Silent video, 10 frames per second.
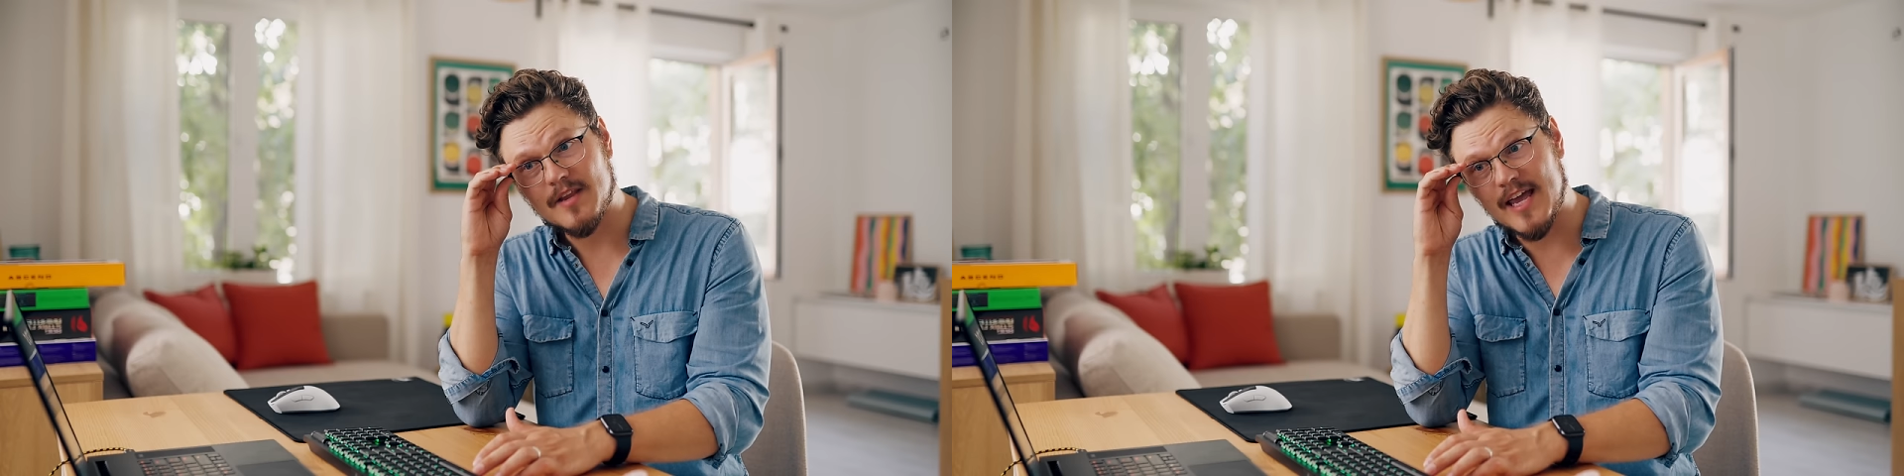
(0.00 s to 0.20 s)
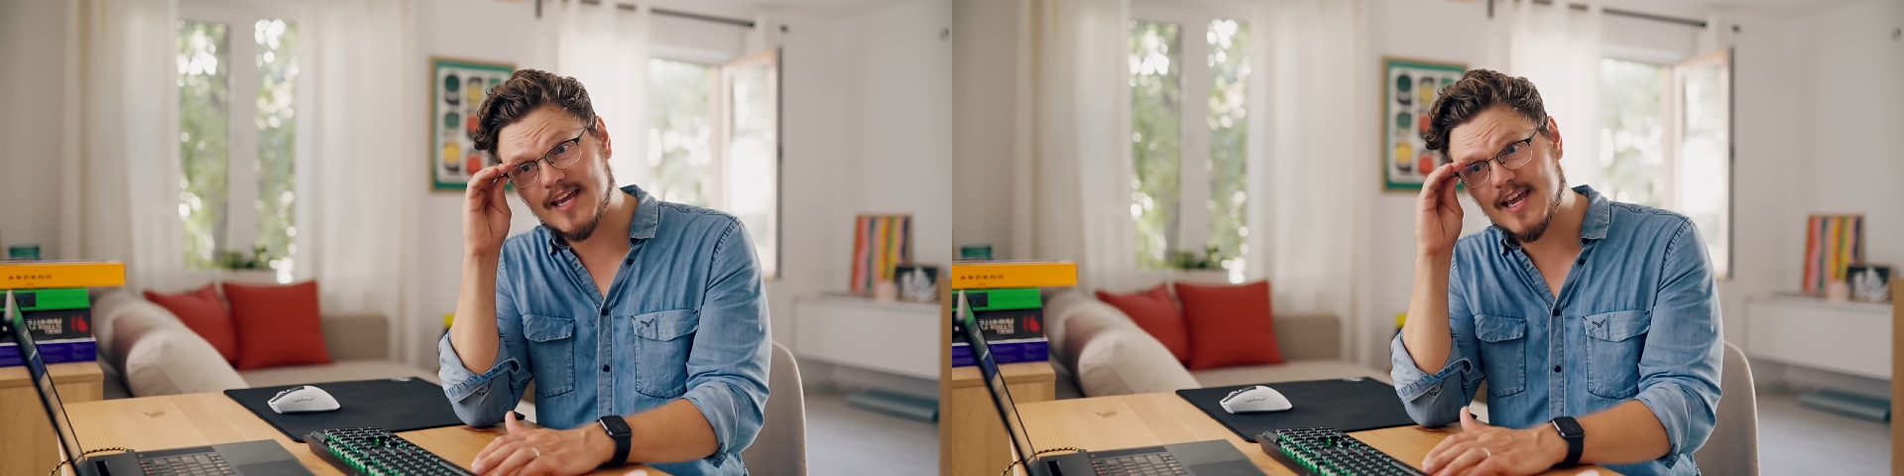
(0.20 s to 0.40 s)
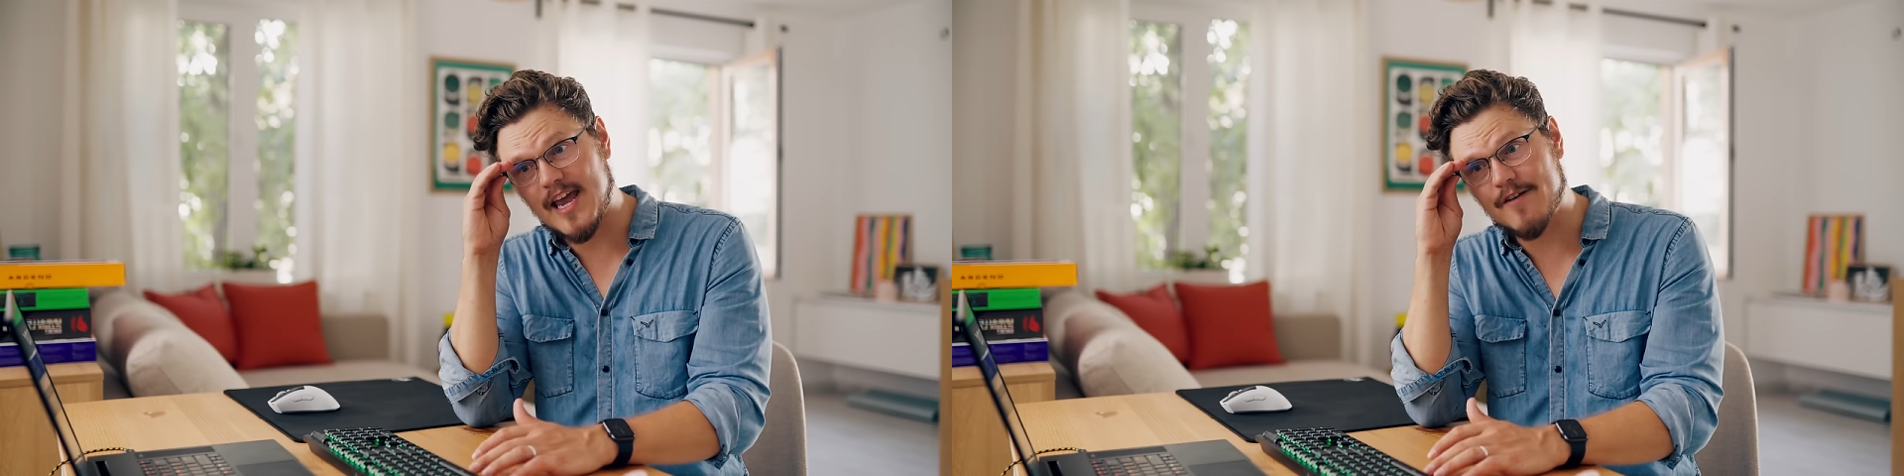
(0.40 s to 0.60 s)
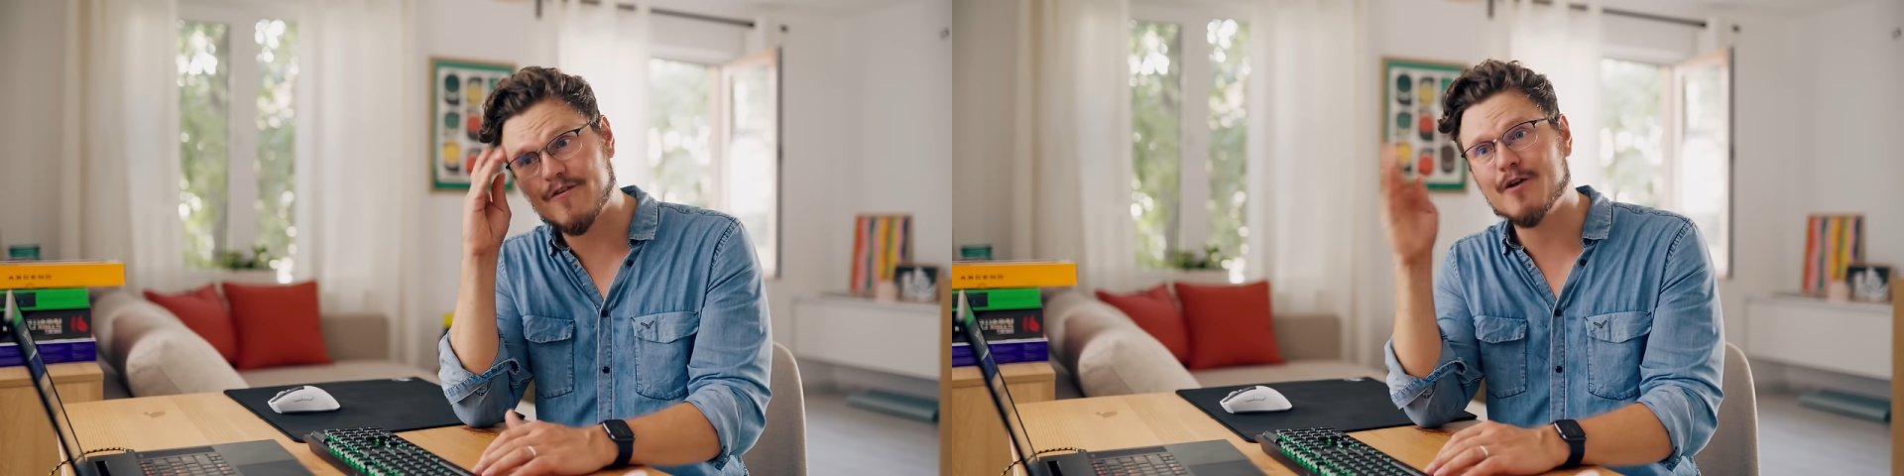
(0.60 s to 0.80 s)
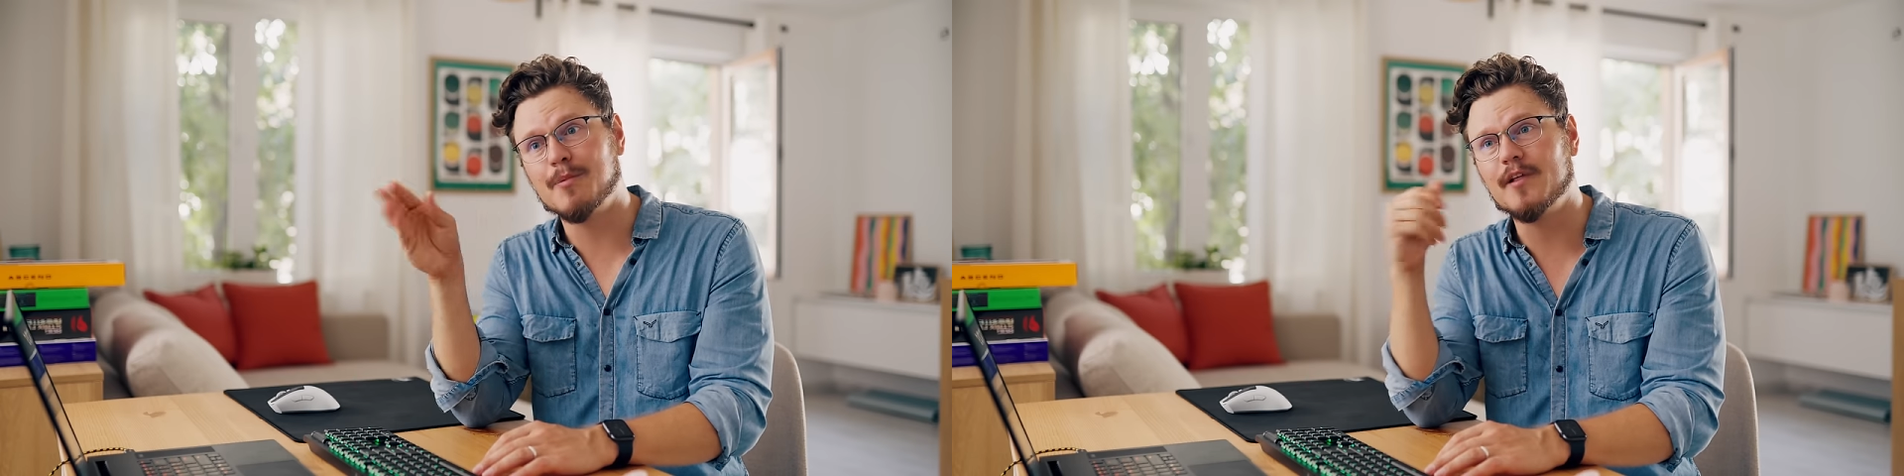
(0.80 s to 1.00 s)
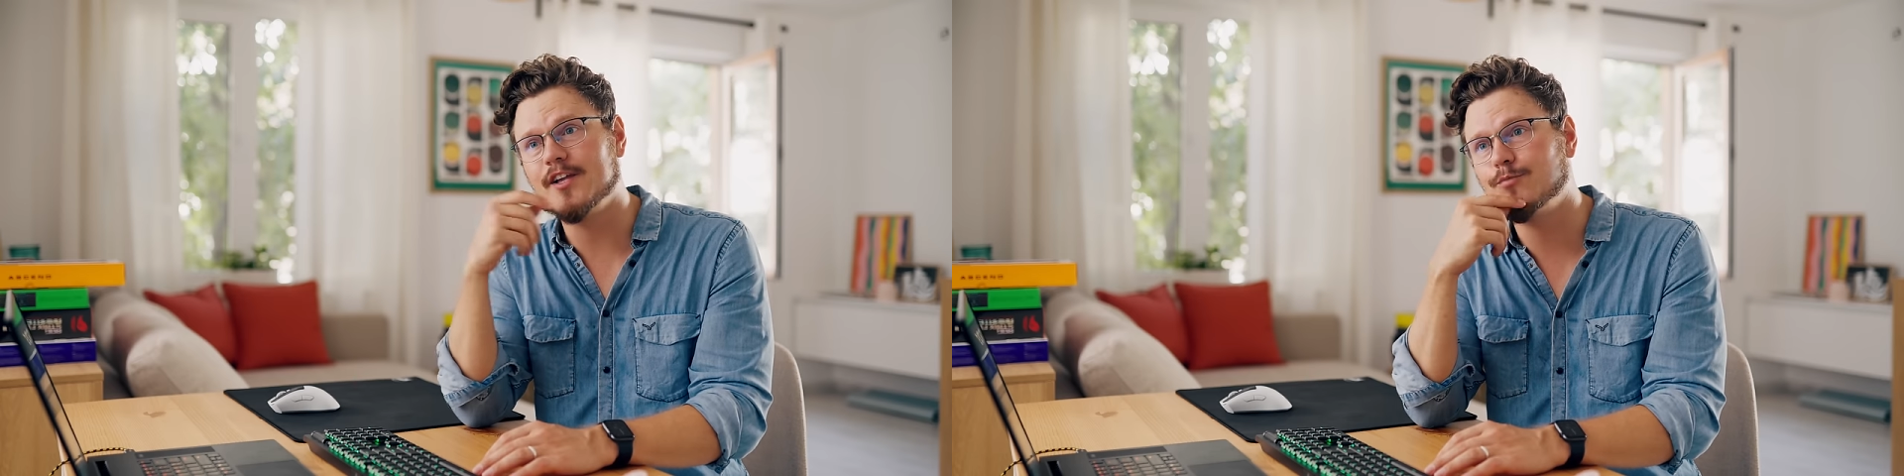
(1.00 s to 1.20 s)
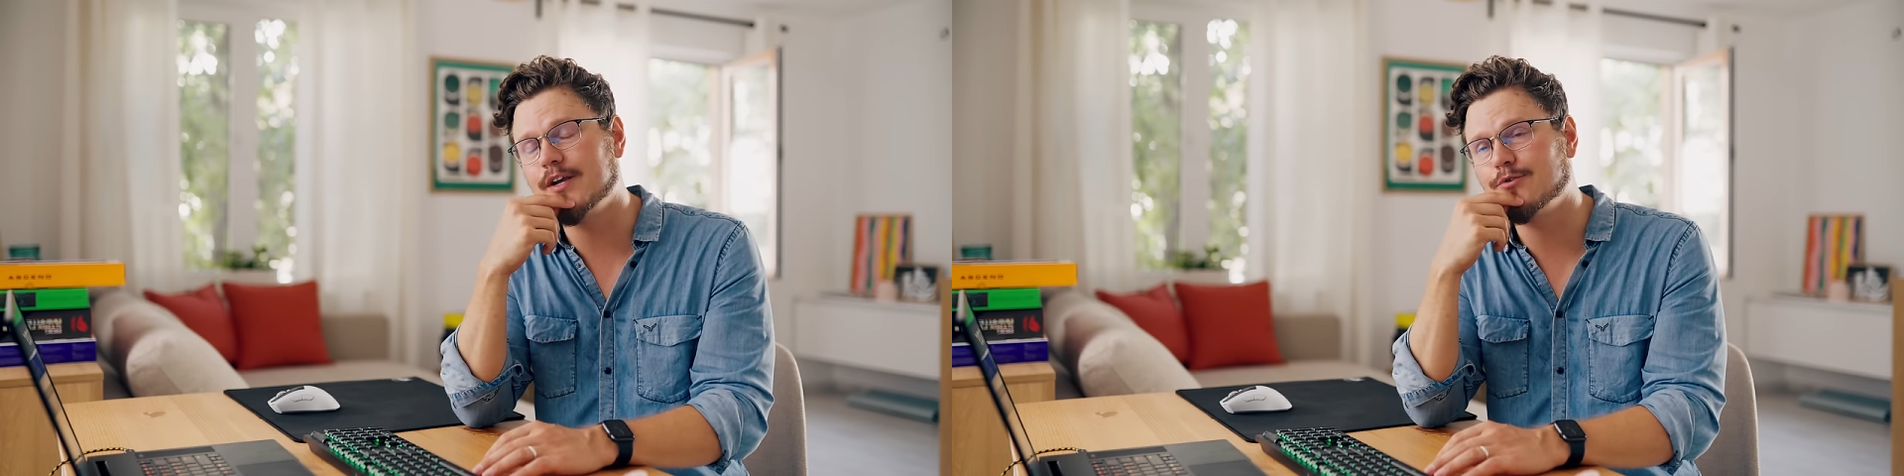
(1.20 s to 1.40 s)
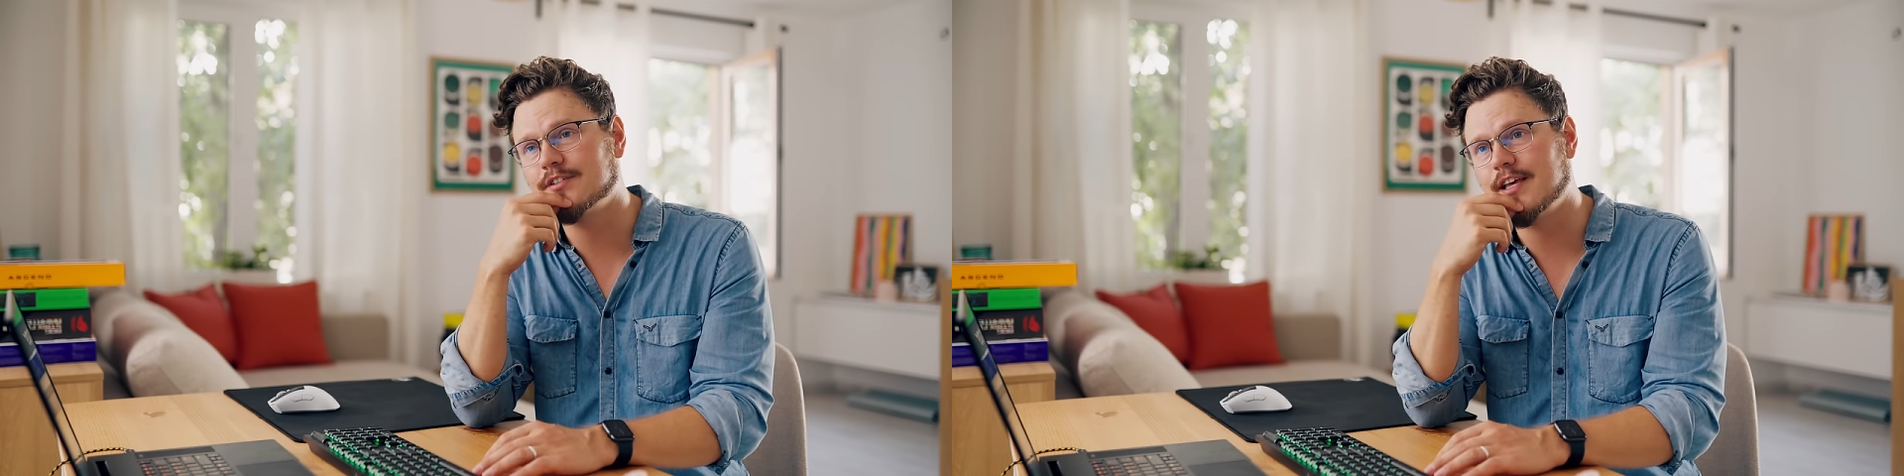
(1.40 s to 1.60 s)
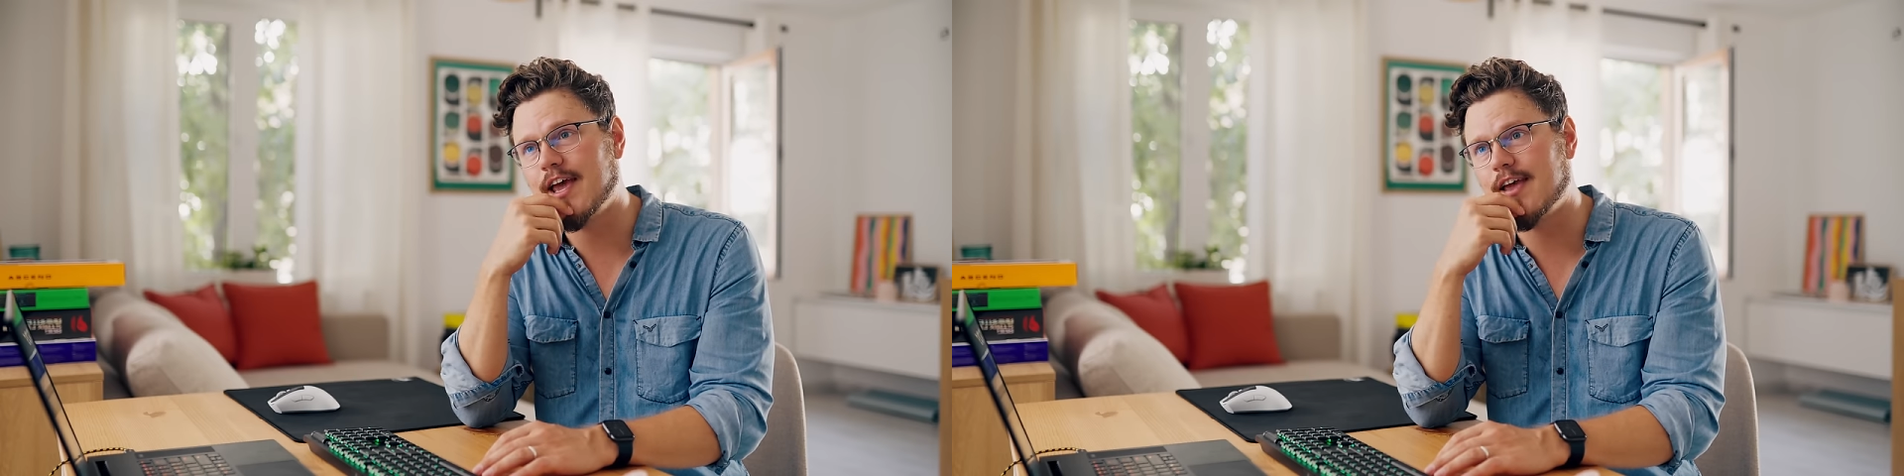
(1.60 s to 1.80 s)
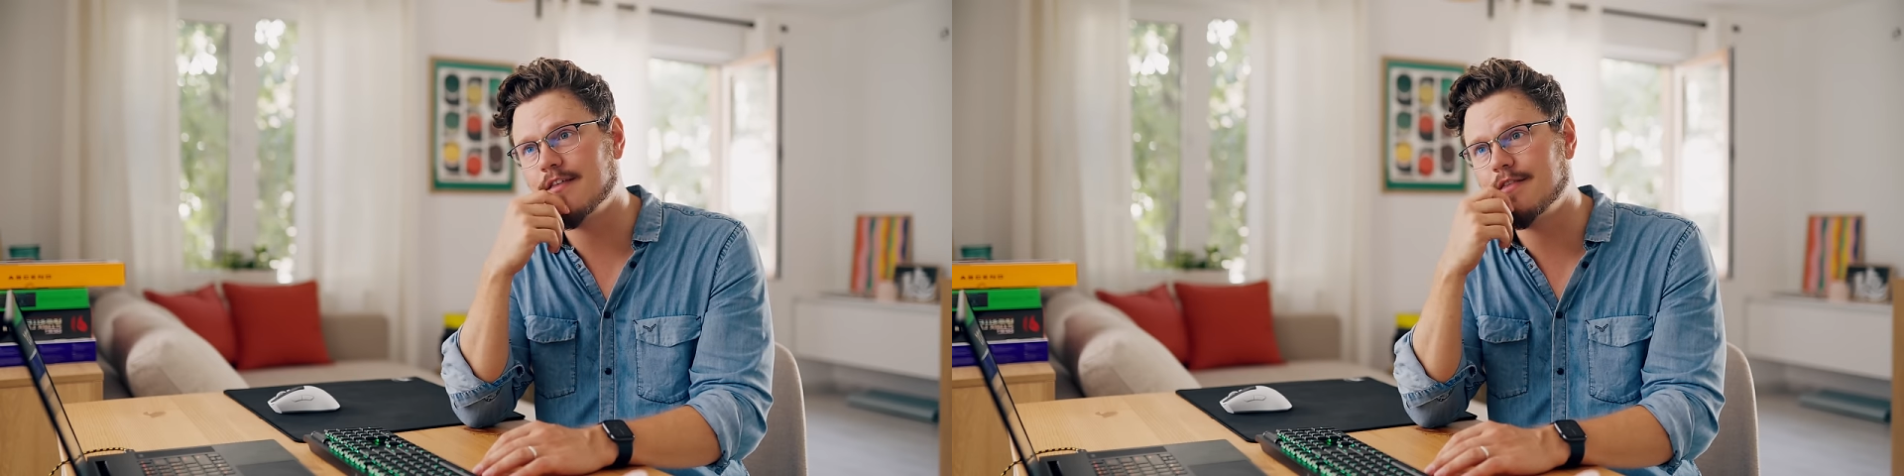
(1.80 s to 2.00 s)
AKA a very polite way to
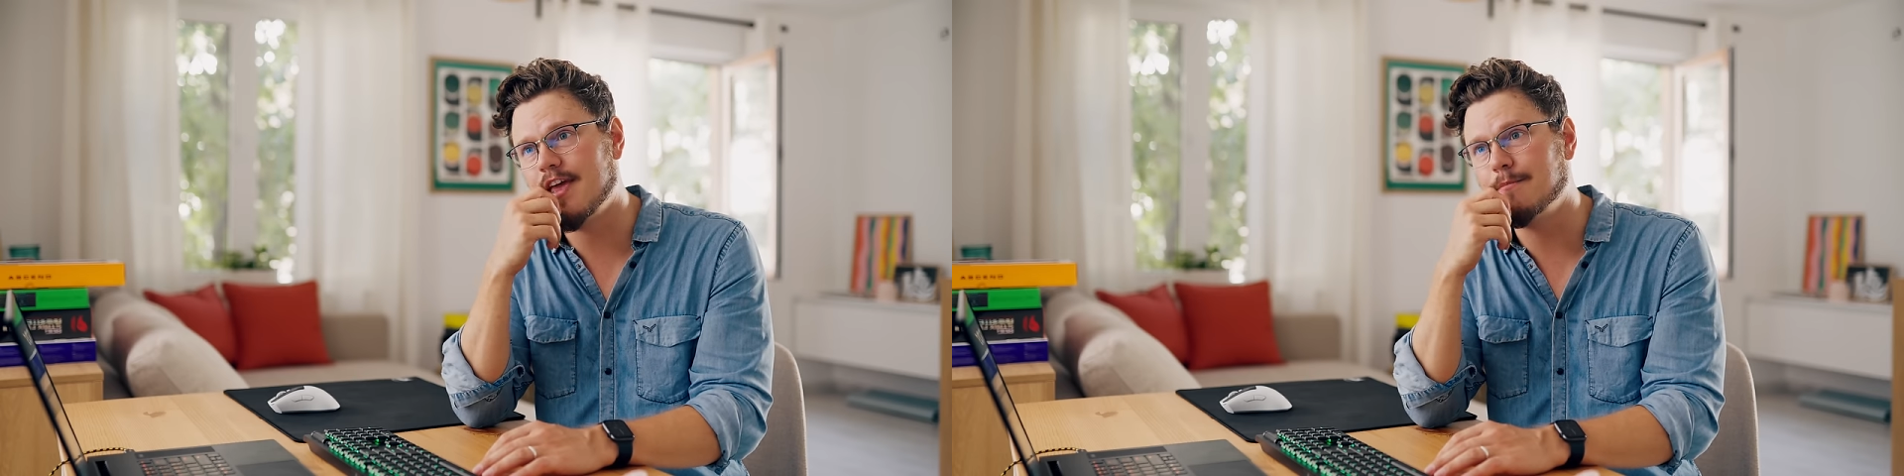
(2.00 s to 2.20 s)
say they